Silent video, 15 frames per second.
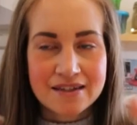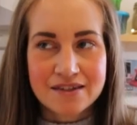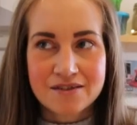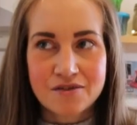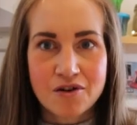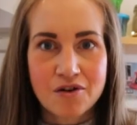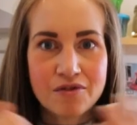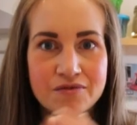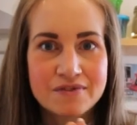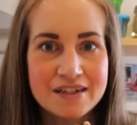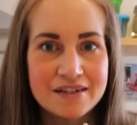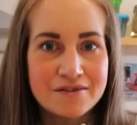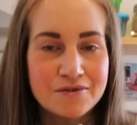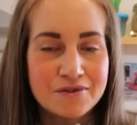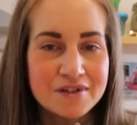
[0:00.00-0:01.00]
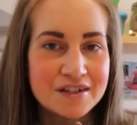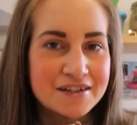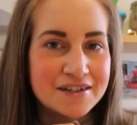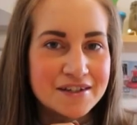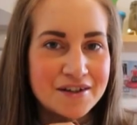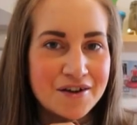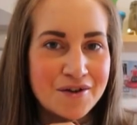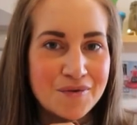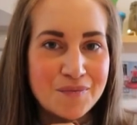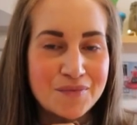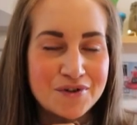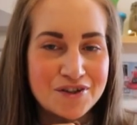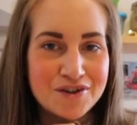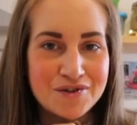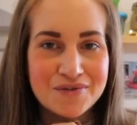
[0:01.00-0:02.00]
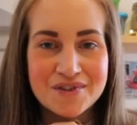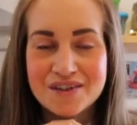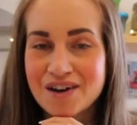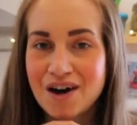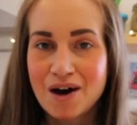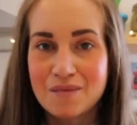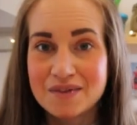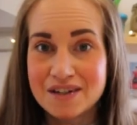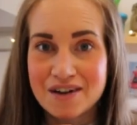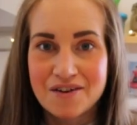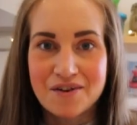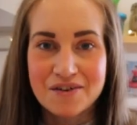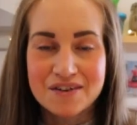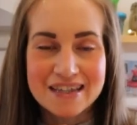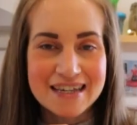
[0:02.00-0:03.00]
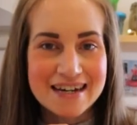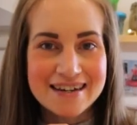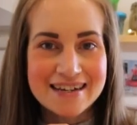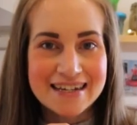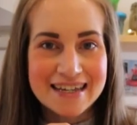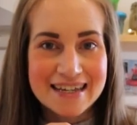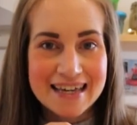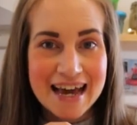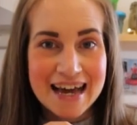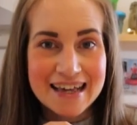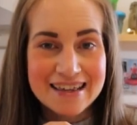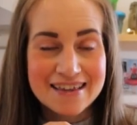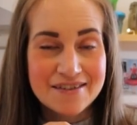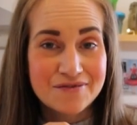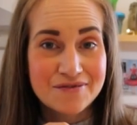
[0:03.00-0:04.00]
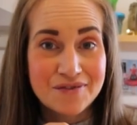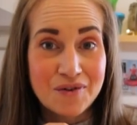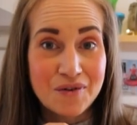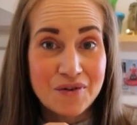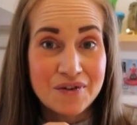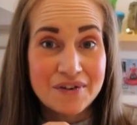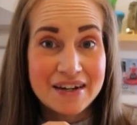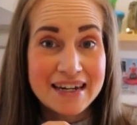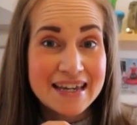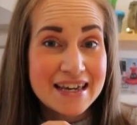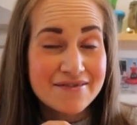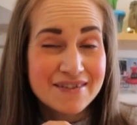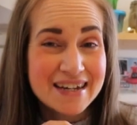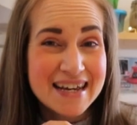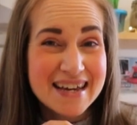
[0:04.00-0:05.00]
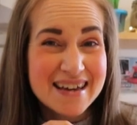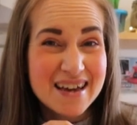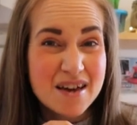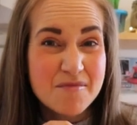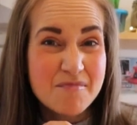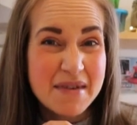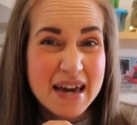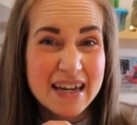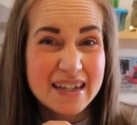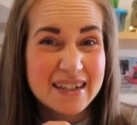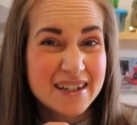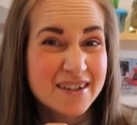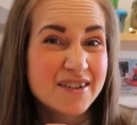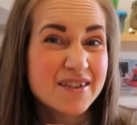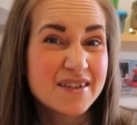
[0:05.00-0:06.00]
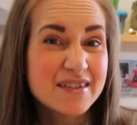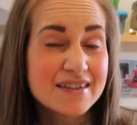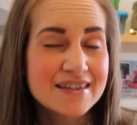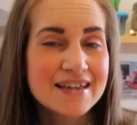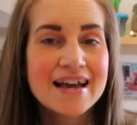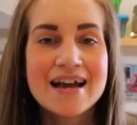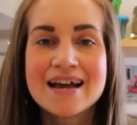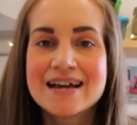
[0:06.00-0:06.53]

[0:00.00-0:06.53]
dissolved in order to produce carbon dioxide gas for leavening in baked goods.